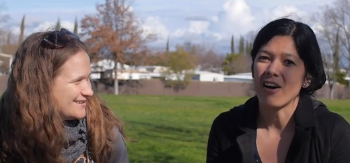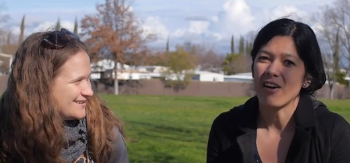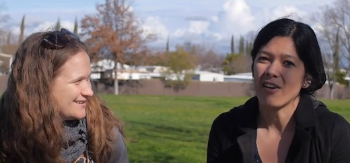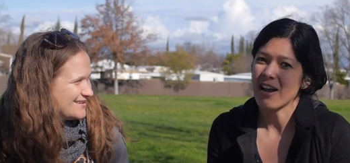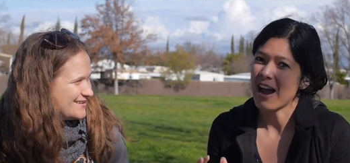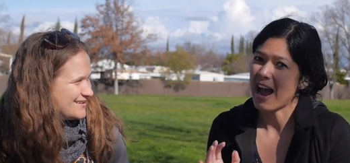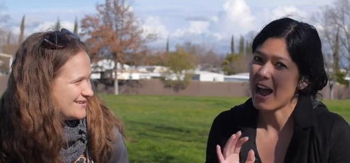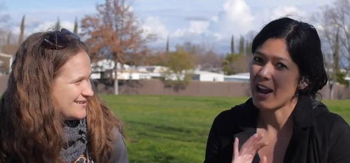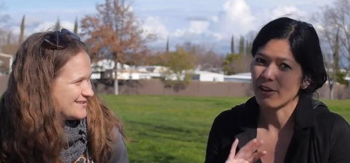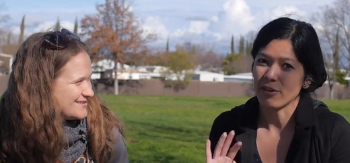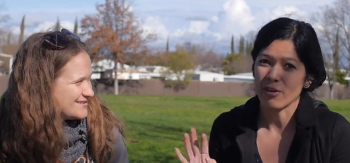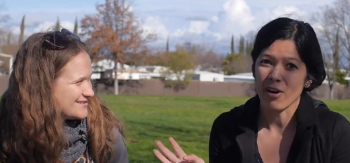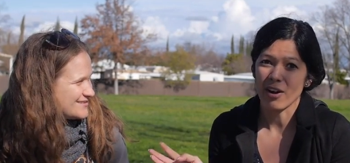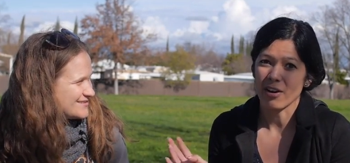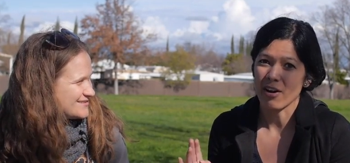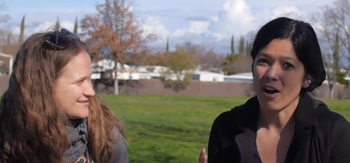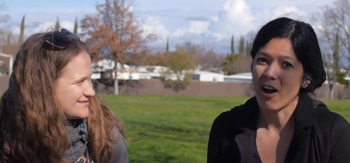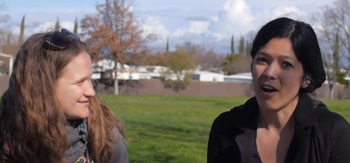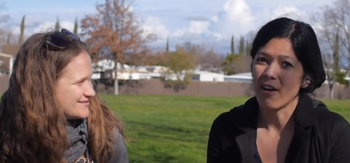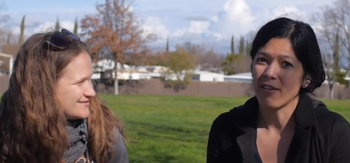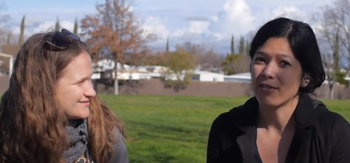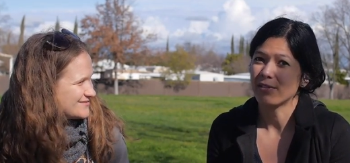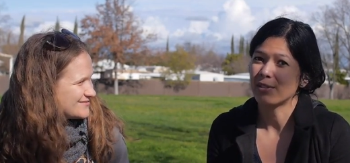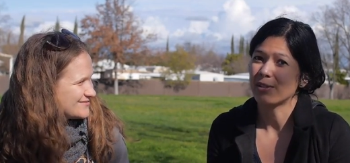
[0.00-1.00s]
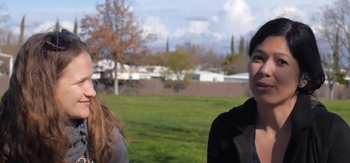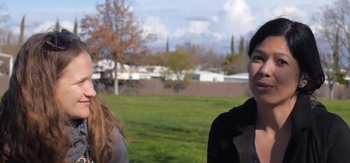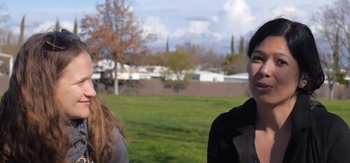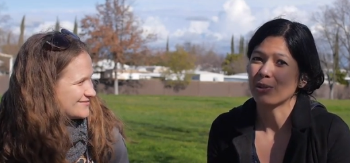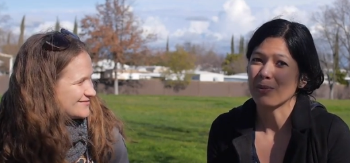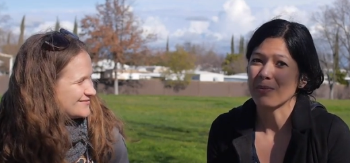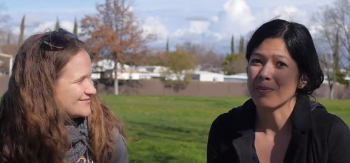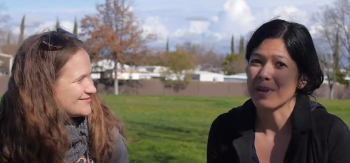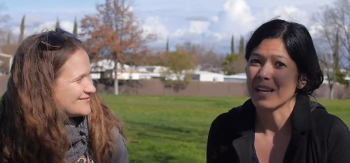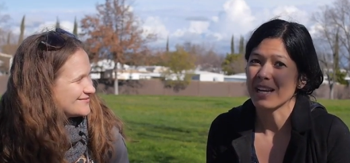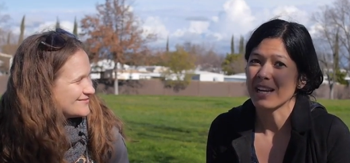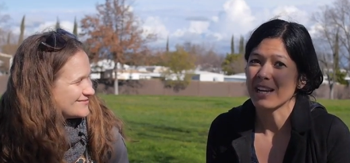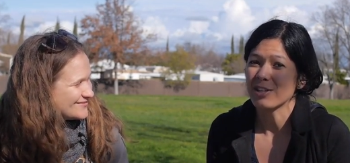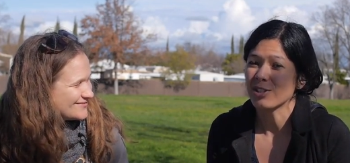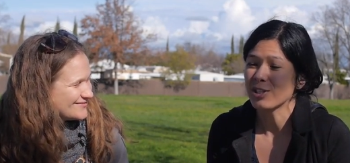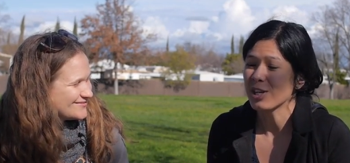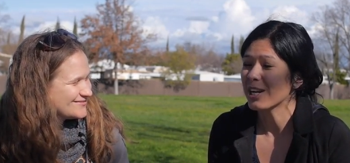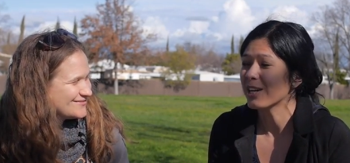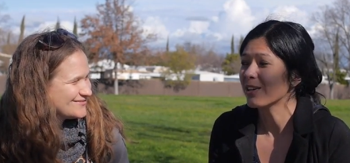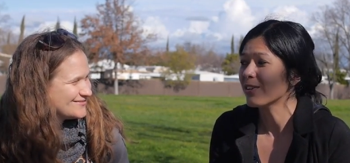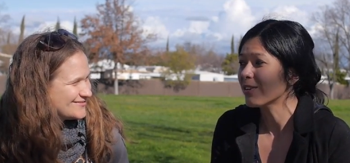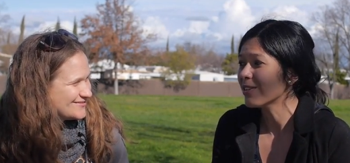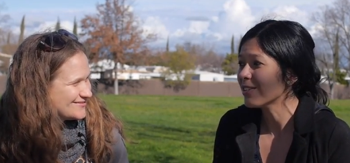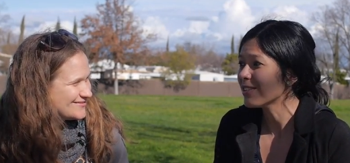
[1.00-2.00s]
Speaker 1: at her on all the social media
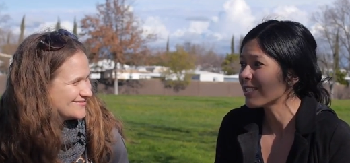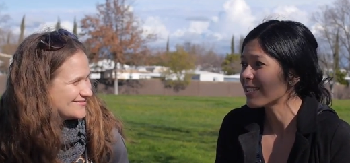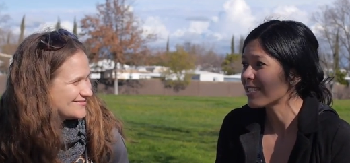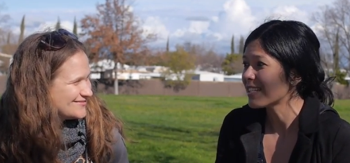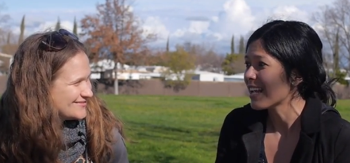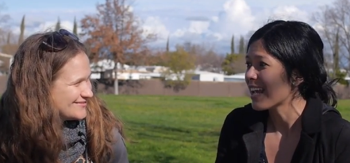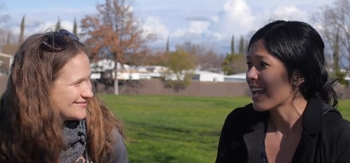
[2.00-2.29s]
channels.